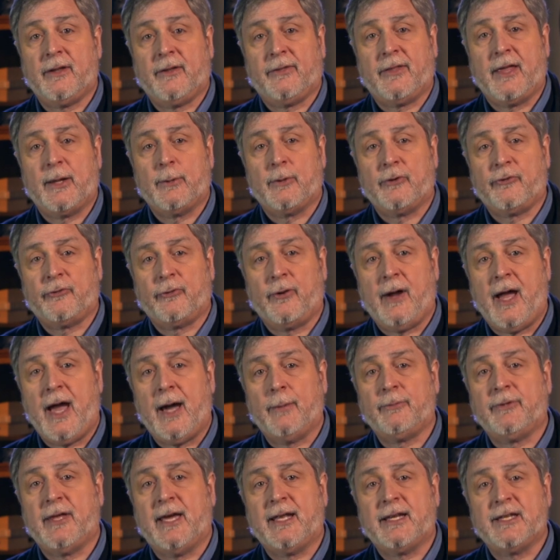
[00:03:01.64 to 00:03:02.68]
that they were
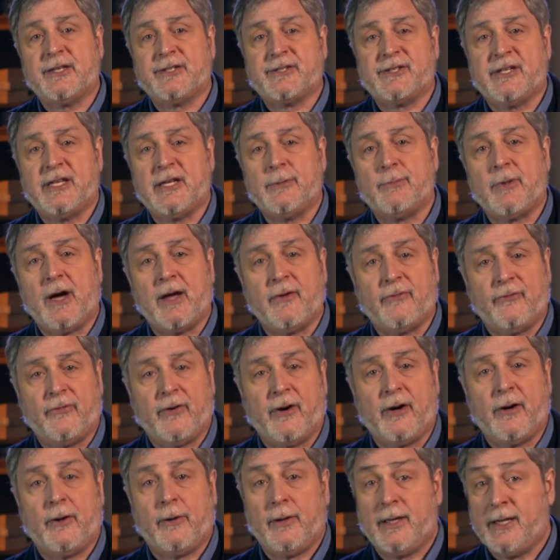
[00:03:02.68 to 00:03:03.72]
trapped at a sea by
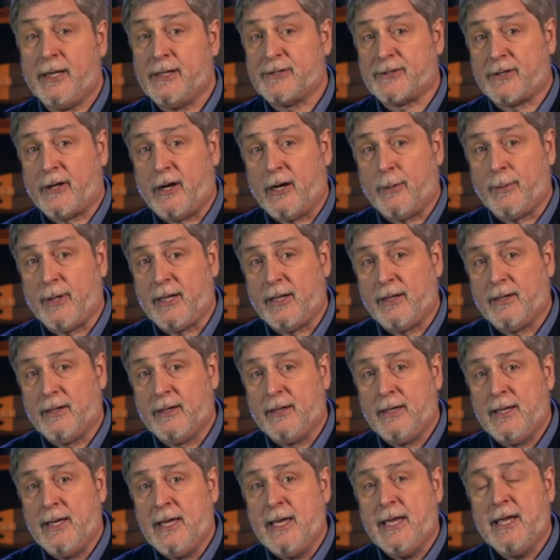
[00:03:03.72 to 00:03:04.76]
Pharaoh and his army,
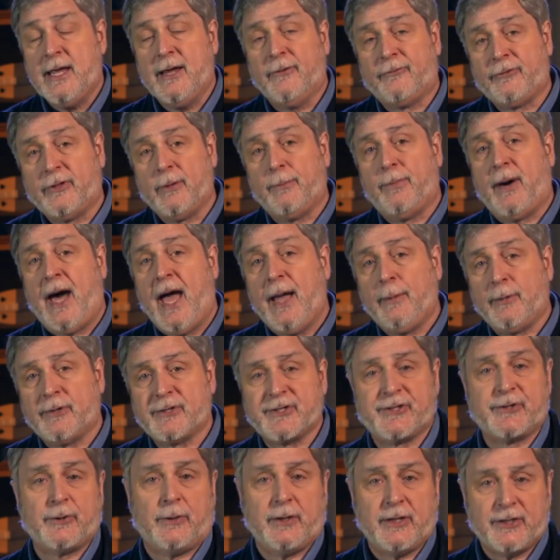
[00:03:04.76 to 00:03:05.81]
if the Bible
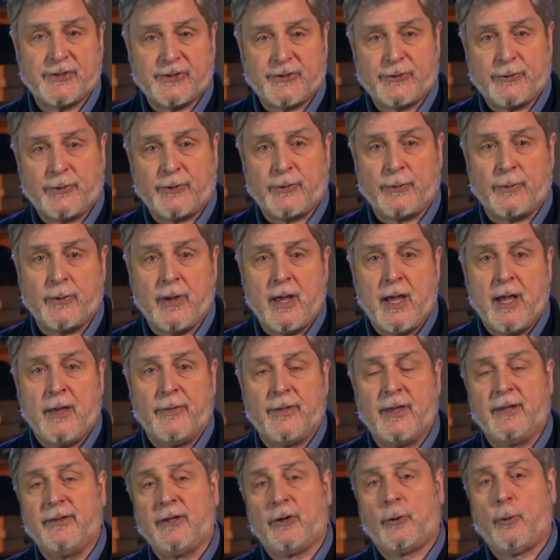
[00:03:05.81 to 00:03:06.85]
story is true,
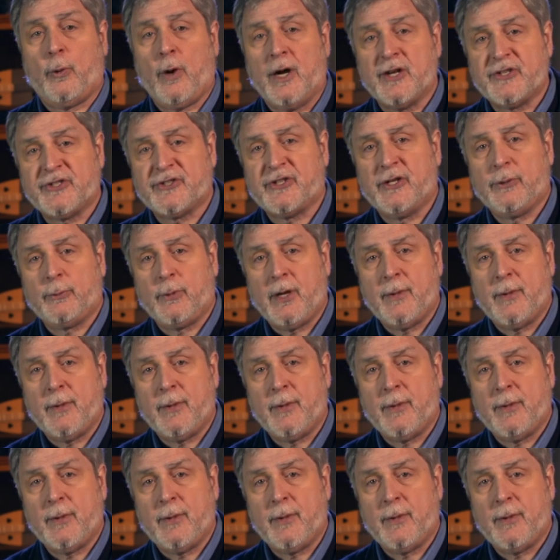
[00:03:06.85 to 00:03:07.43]
then the question